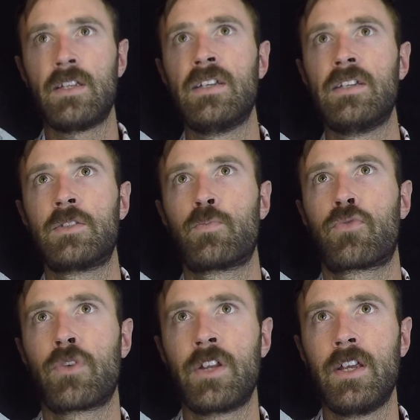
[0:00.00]
is
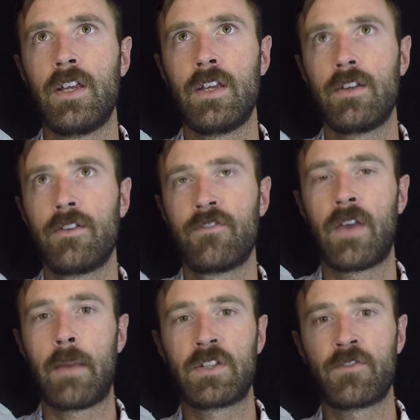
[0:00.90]
pretty
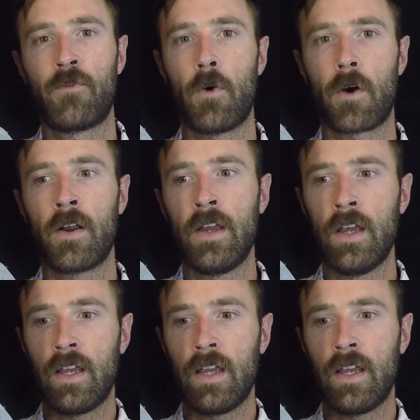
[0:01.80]
famous for.